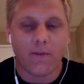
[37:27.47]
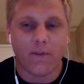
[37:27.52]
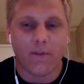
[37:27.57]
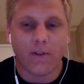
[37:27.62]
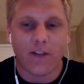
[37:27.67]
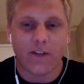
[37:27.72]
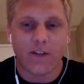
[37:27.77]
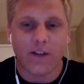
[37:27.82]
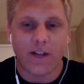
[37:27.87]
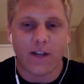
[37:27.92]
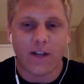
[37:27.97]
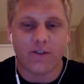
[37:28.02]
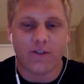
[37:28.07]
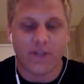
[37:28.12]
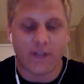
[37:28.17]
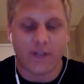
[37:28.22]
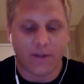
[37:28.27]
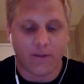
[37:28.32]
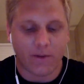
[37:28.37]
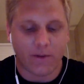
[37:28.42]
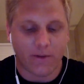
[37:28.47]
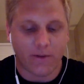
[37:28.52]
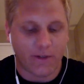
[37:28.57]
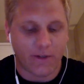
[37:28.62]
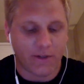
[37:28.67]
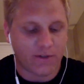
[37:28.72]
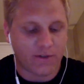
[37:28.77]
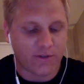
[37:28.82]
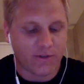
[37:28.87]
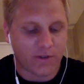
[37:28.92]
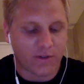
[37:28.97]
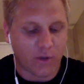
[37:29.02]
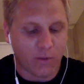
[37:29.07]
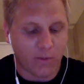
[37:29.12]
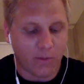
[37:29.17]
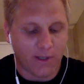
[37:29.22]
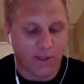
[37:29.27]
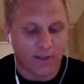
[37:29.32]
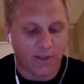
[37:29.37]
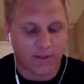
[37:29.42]
in general, there's so
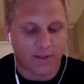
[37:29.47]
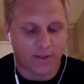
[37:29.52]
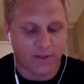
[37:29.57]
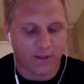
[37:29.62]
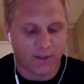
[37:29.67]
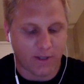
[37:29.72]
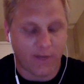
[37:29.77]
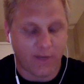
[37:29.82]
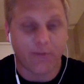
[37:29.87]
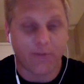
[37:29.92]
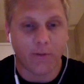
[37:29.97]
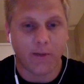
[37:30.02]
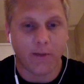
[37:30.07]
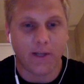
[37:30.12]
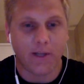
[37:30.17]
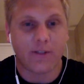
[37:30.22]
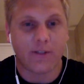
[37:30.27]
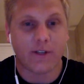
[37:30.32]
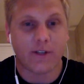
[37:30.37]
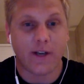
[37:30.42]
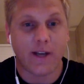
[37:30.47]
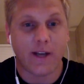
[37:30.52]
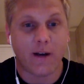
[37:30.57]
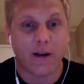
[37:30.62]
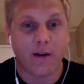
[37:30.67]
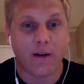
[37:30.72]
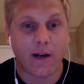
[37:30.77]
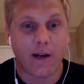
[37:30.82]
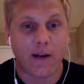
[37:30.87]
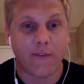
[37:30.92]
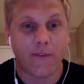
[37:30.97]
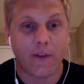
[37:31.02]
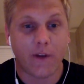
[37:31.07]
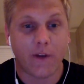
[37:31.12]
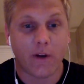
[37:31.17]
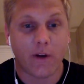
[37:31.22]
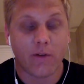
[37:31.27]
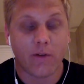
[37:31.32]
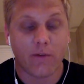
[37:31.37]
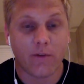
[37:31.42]
much information now out
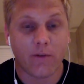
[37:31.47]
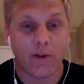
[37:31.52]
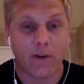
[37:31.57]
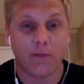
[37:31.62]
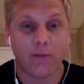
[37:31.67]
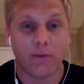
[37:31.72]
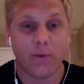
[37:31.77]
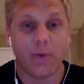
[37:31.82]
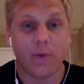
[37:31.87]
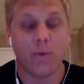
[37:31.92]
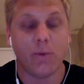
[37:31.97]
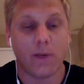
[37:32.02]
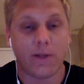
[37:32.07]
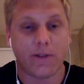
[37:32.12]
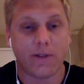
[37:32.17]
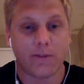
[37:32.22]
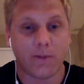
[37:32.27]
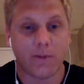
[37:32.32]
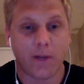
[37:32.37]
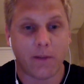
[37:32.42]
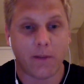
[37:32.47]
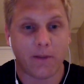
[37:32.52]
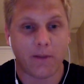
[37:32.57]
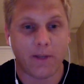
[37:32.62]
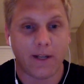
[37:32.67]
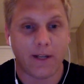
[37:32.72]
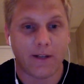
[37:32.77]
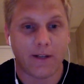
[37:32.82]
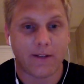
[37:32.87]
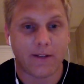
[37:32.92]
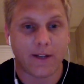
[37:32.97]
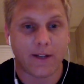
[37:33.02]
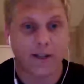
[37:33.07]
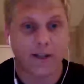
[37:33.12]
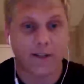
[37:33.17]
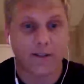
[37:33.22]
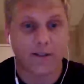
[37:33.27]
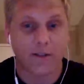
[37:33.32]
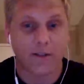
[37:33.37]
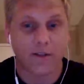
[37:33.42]
there for everyone who wants to become a data
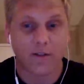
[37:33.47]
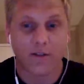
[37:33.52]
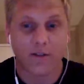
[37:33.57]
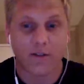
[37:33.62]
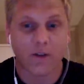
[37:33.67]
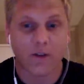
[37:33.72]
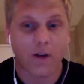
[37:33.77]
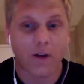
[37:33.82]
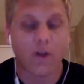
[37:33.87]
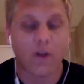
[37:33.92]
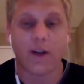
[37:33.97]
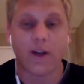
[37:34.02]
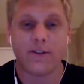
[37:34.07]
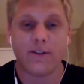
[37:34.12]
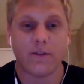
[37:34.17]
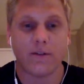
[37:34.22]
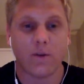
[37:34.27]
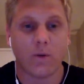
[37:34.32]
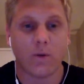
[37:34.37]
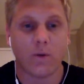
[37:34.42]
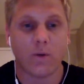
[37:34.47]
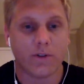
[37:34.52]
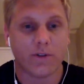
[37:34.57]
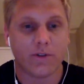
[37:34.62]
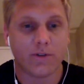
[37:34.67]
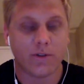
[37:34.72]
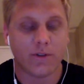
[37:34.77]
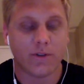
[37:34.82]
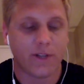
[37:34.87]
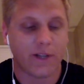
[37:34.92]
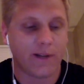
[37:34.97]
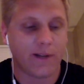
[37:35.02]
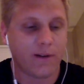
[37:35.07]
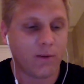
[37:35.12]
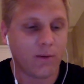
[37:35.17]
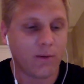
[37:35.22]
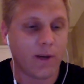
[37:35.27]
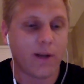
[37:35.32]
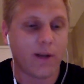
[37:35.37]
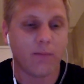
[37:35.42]
science. There's all kinds of courses you can take,
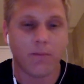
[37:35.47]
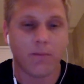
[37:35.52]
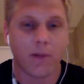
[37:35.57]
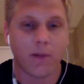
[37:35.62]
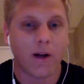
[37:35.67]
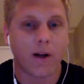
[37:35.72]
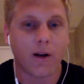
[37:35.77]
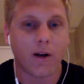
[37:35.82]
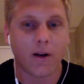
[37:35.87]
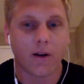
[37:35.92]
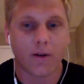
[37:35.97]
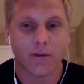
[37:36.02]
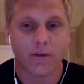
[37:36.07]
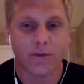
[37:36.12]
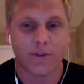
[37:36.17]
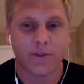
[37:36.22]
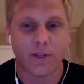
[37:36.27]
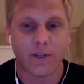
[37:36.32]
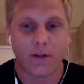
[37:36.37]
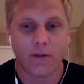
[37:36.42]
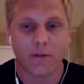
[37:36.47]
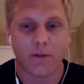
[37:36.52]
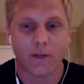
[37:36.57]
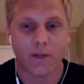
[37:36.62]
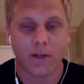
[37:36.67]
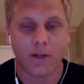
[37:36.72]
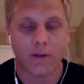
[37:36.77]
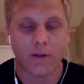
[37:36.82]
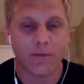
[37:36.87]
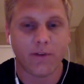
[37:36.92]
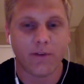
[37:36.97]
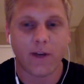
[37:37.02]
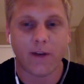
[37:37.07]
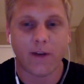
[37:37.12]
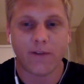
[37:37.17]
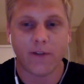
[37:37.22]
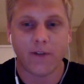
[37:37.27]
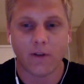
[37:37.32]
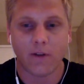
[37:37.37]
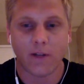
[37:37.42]
great blog articles that you can read.
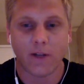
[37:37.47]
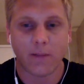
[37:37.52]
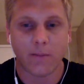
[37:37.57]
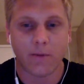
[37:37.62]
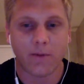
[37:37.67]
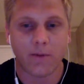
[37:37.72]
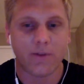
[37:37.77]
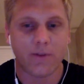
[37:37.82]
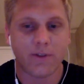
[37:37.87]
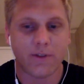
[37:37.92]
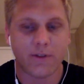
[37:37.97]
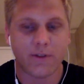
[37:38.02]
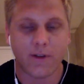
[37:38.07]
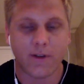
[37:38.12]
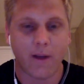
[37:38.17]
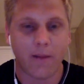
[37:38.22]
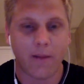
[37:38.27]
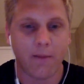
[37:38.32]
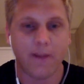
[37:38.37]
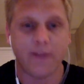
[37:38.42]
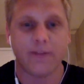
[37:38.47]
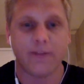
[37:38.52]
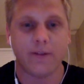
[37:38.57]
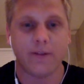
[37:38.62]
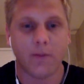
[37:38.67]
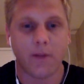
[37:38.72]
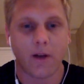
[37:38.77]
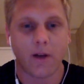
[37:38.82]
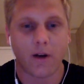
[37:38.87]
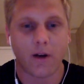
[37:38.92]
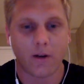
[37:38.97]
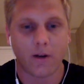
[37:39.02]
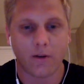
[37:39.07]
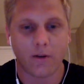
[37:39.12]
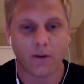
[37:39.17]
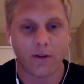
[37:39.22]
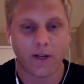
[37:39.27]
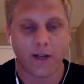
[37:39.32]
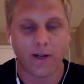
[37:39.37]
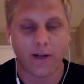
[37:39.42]
Fabio produces an amazing blog
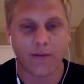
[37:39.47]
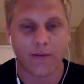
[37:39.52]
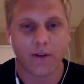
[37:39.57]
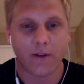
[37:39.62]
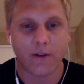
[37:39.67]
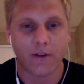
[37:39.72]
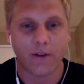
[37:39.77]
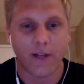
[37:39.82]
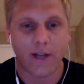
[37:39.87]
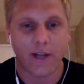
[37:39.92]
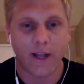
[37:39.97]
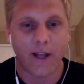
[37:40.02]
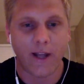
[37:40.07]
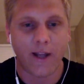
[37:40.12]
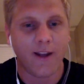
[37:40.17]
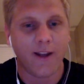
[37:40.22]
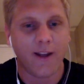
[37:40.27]
article like every other day.